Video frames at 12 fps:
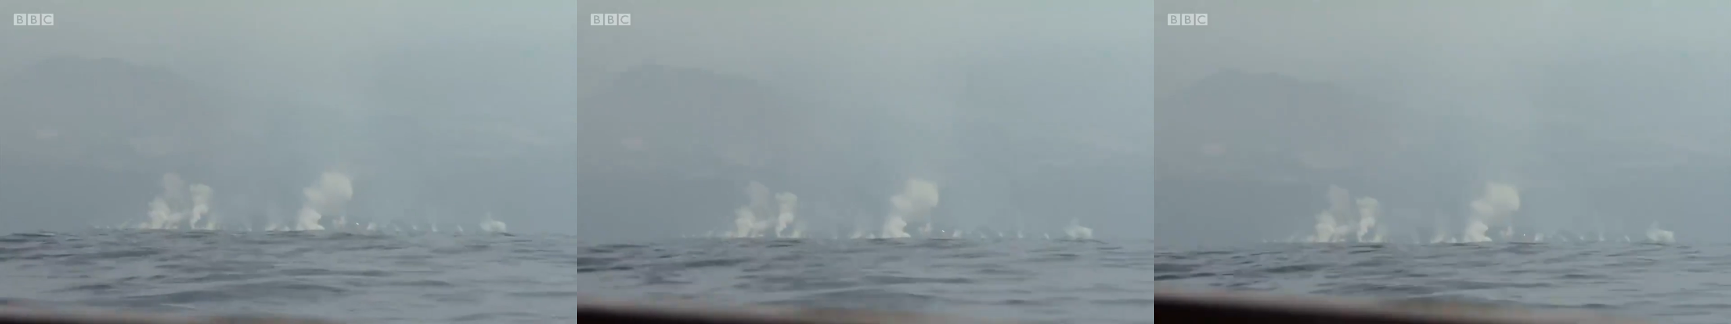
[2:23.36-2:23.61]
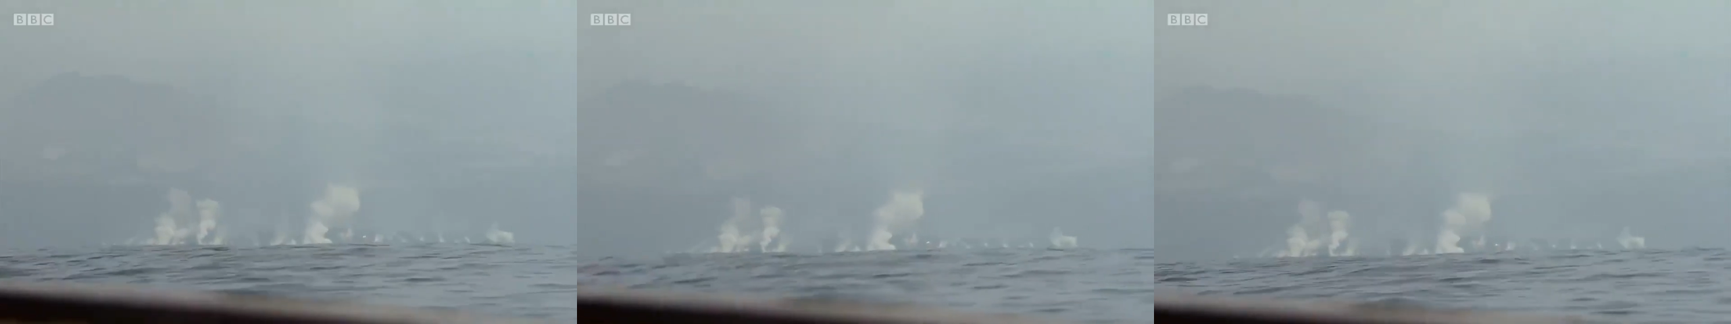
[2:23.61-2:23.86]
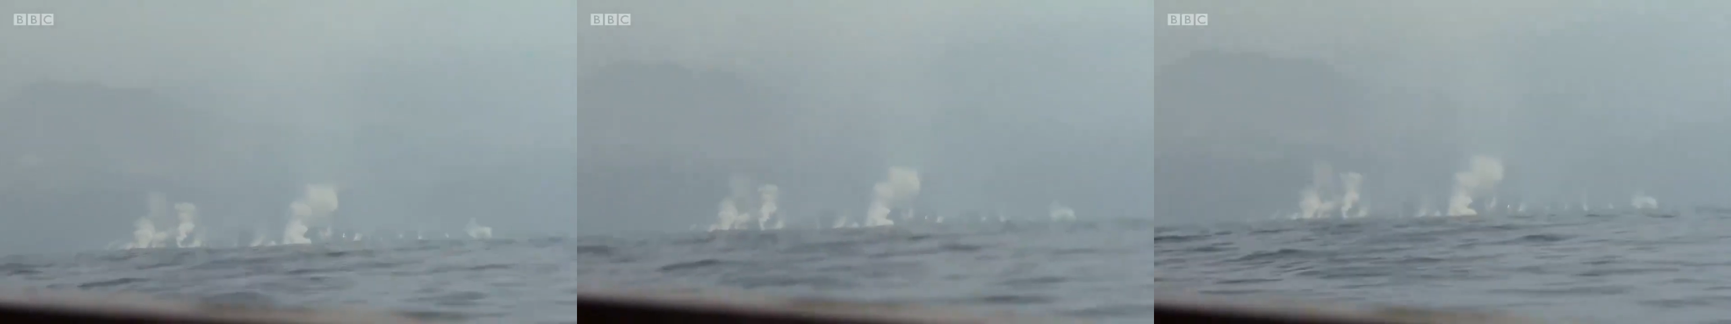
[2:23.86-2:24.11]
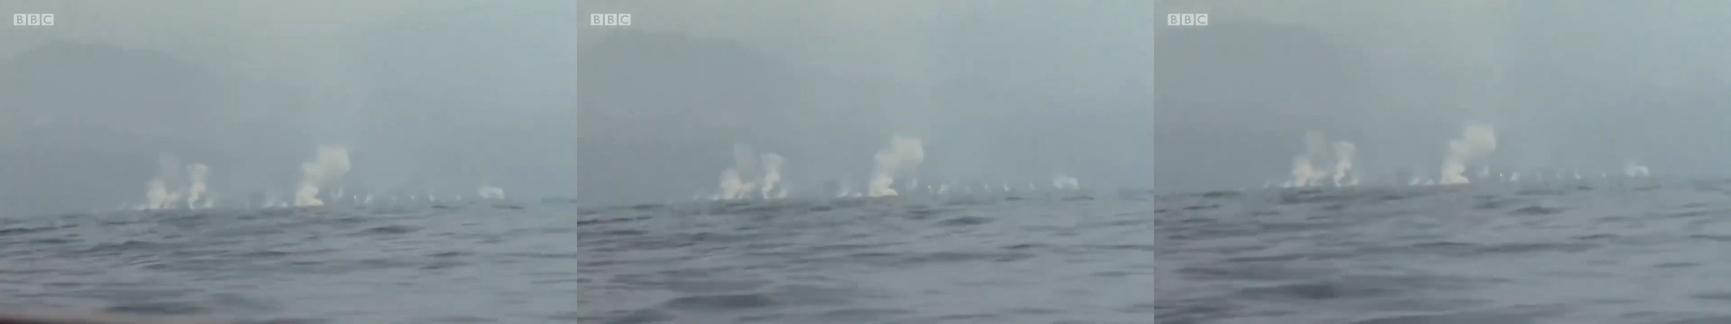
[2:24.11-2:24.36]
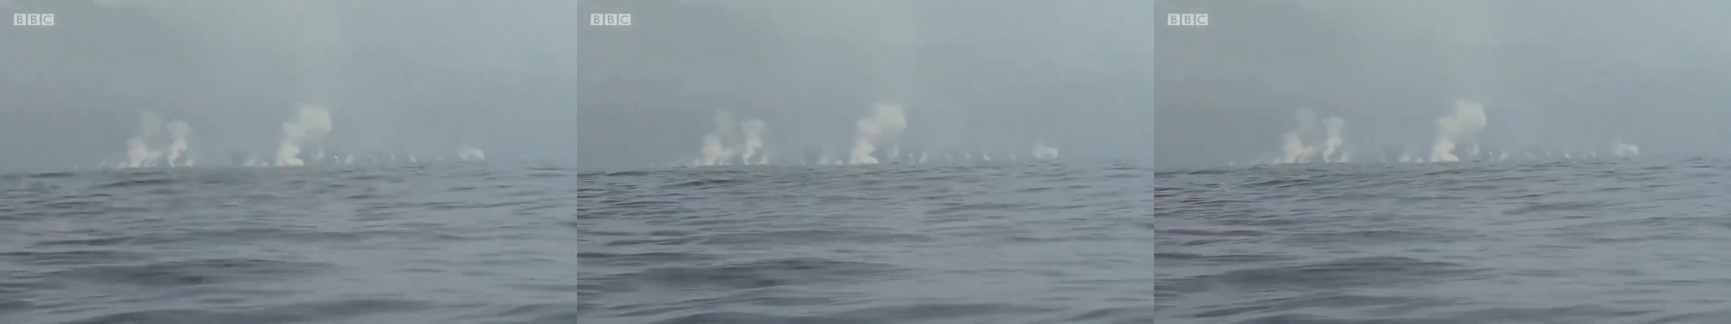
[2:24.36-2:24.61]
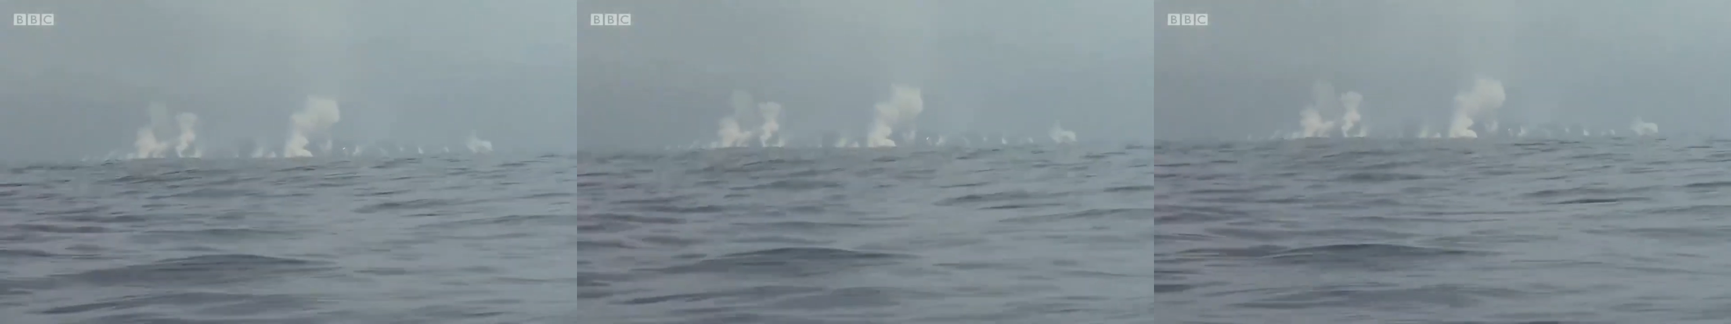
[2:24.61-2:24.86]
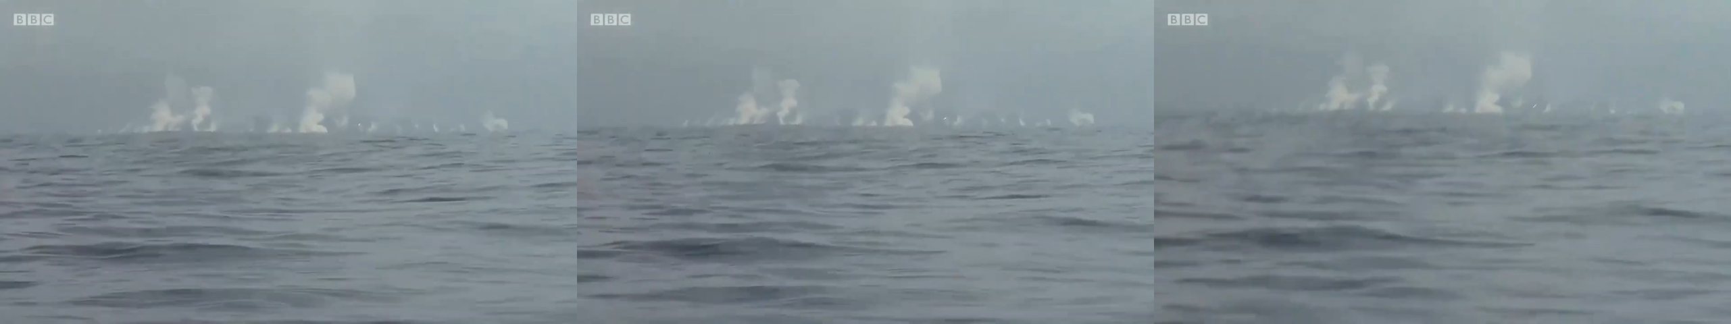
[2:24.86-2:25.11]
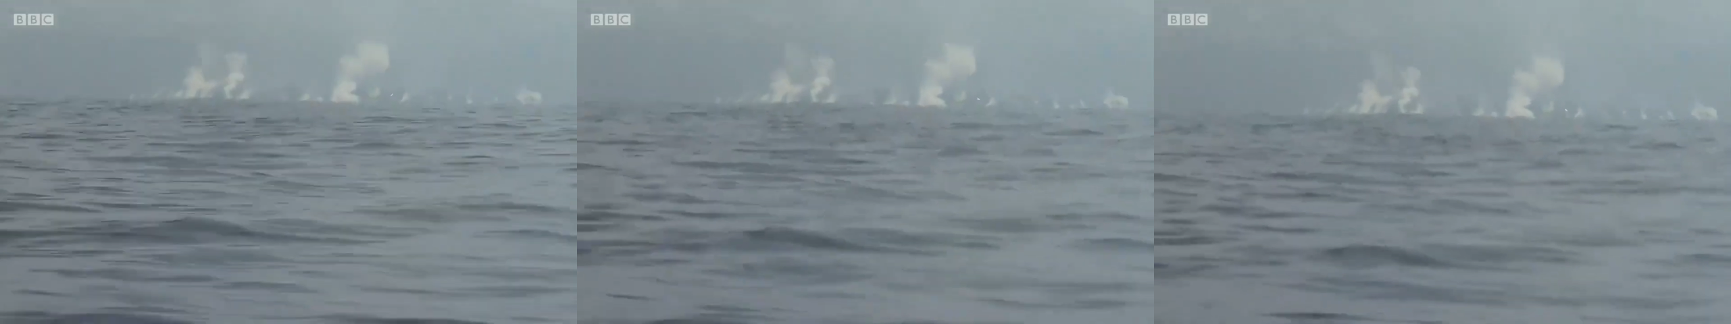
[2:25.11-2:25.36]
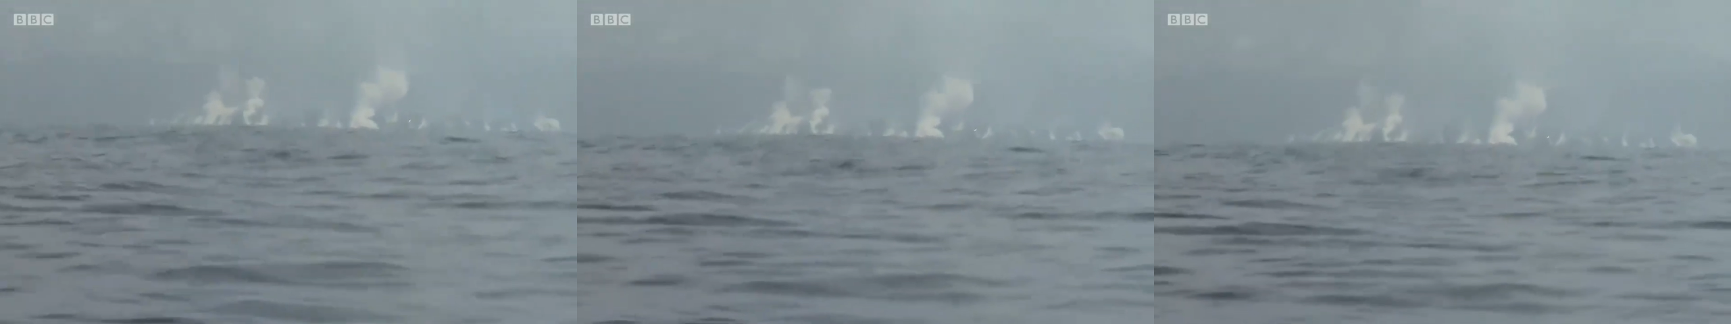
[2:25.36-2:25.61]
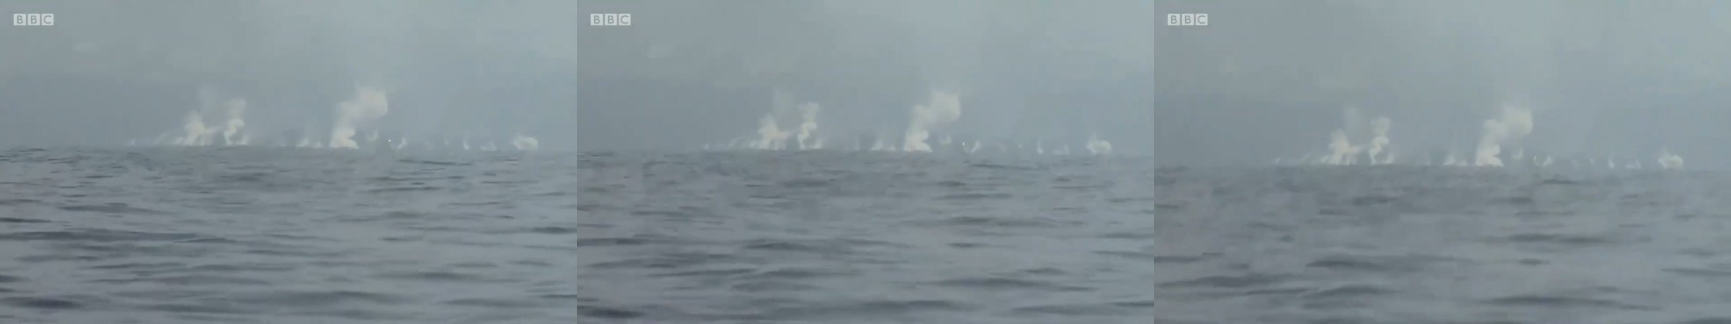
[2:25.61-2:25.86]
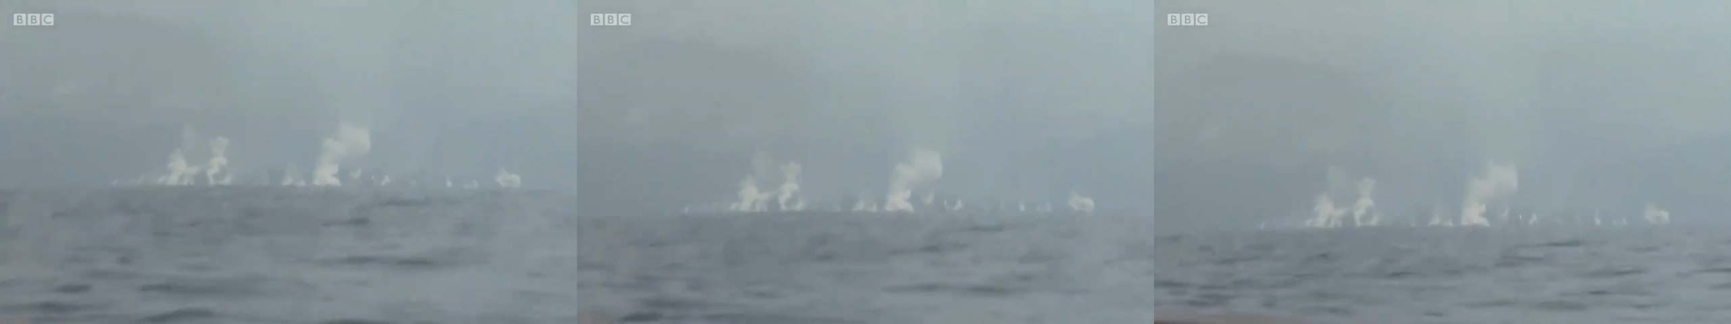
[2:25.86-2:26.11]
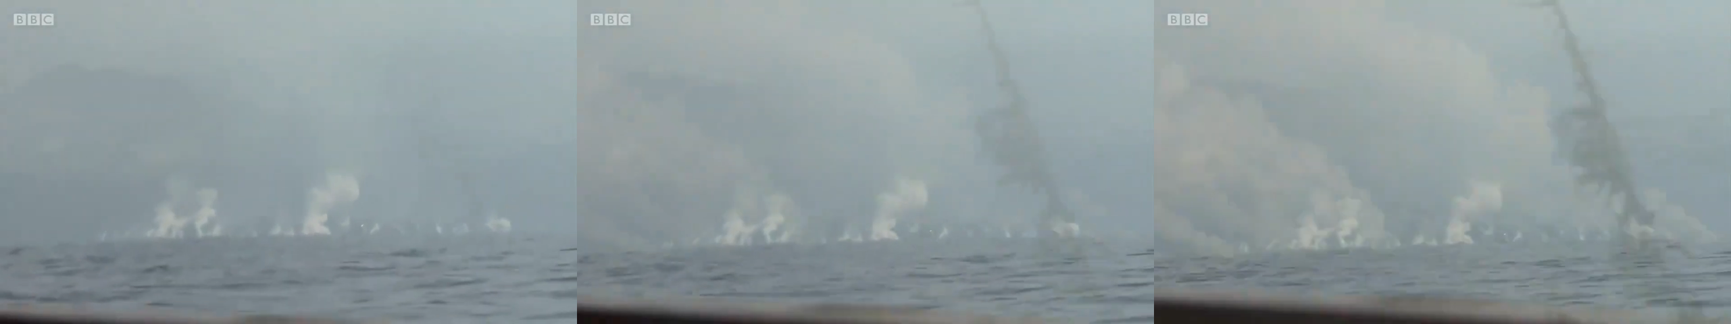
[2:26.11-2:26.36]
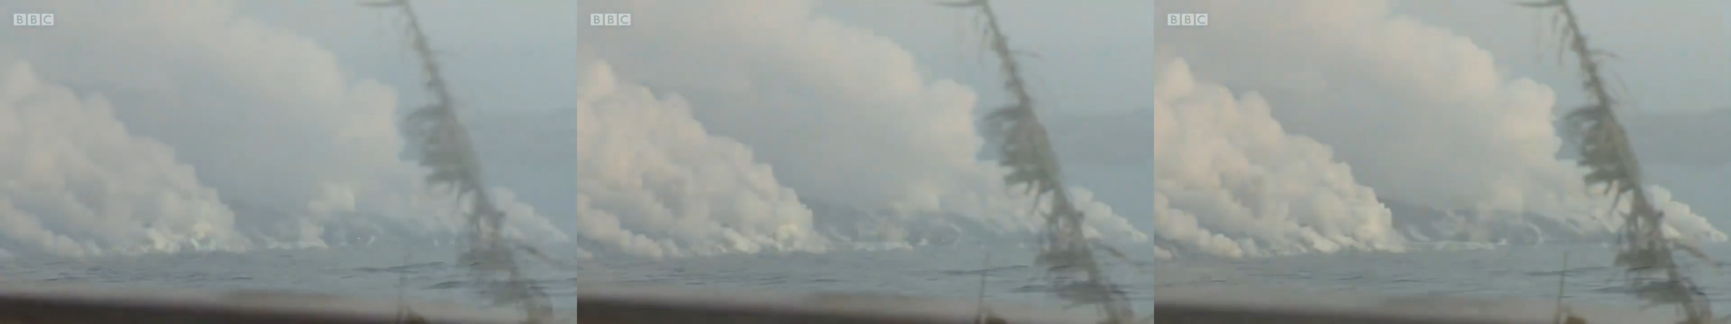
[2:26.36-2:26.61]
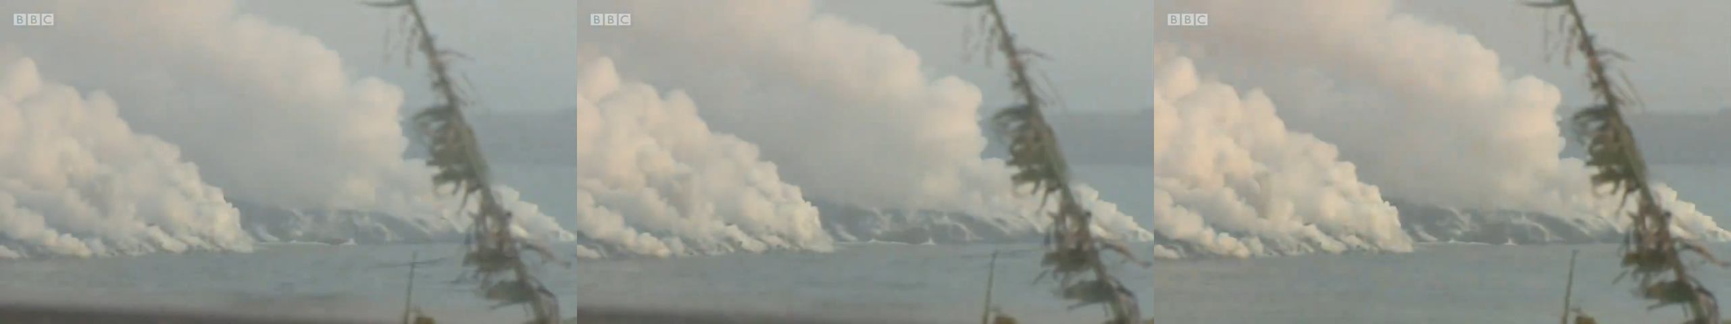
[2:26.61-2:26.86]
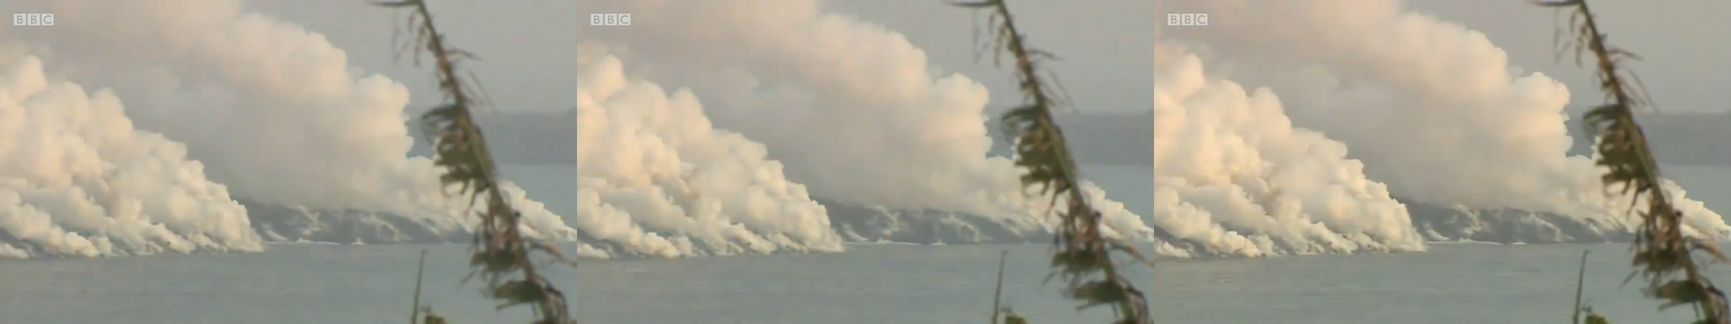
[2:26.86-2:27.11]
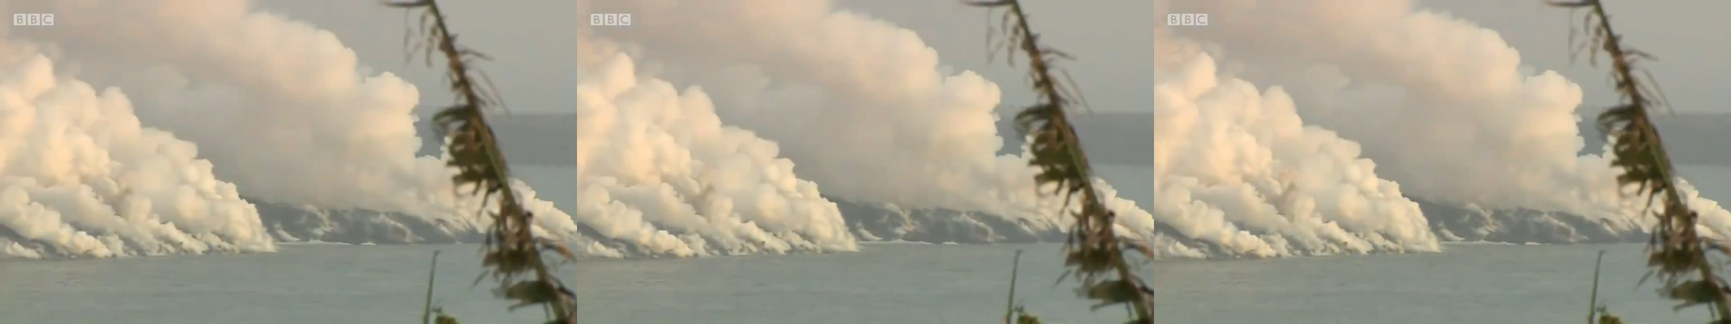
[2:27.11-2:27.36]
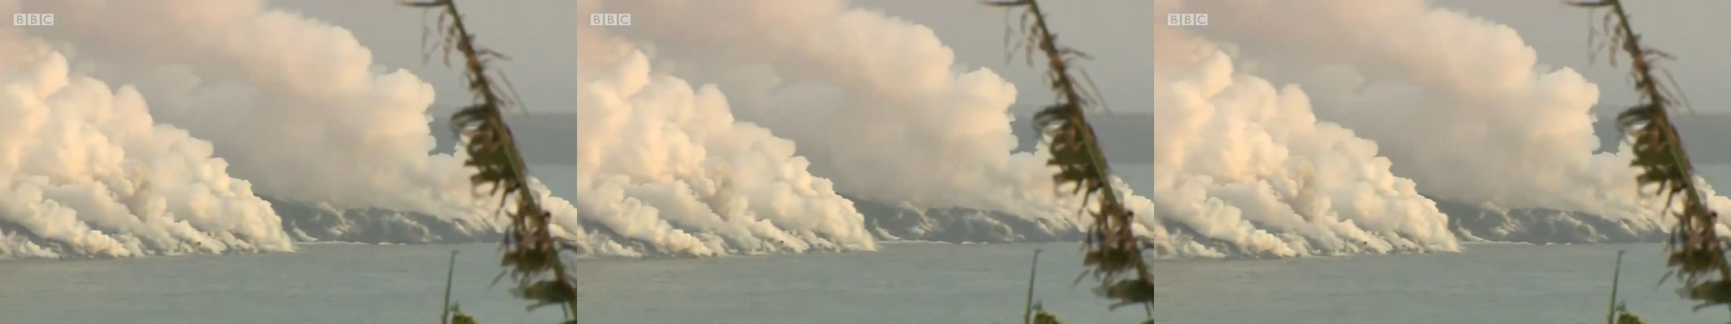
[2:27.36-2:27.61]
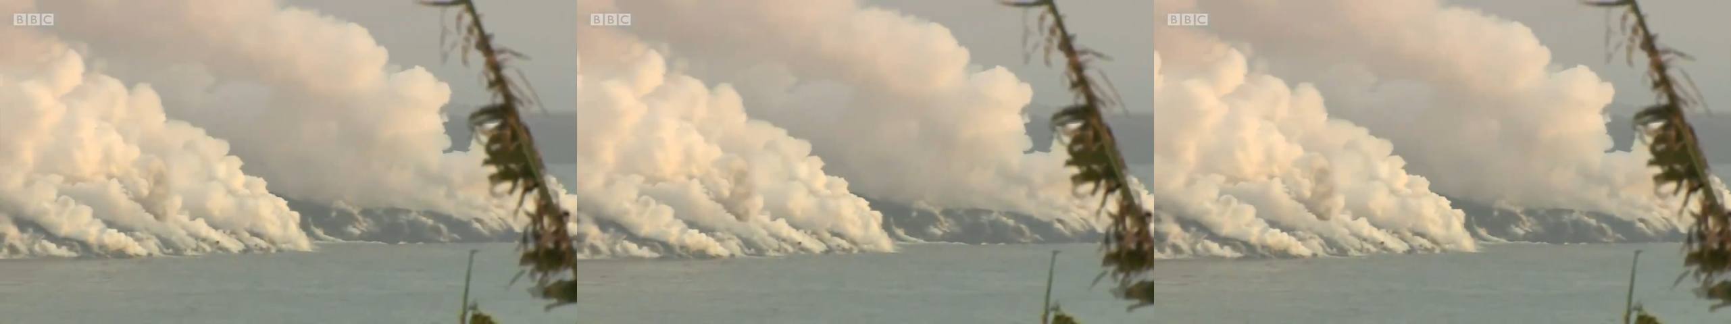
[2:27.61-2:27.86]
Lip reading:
[unreadable: no face in view]